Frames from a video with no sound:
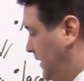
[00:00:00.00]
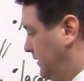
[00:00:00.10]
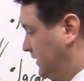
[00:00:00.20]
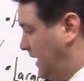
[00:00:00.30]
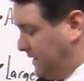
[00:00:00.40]

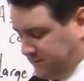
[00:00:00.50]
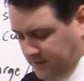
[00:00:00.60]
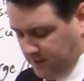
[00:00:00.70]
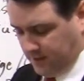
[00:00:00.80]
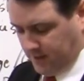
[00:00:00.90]
And then
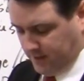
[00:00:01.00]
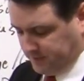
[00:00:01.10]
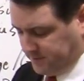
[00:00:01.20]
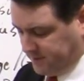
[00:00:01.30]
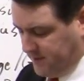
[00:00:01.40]
lastly,
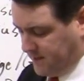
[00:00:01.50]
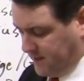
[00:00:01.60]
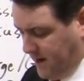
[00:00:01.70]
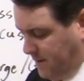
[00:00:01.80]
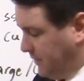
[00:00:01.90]
uh, just the
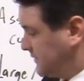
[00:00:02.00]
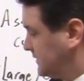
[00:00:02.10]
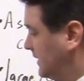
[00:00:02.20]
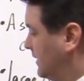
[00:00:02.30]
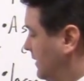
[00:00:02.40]

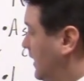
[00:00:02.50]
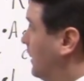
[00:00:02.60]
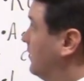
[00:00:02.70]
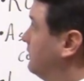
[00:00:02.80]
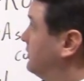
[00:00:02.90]
economics
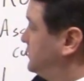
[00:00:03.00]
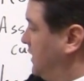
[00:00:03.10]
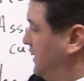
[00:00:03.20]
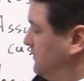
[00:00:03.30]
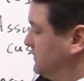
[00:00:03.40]
of
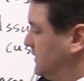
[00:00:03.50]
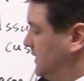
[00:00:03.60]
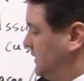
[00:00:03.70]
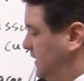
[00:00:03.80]
channels.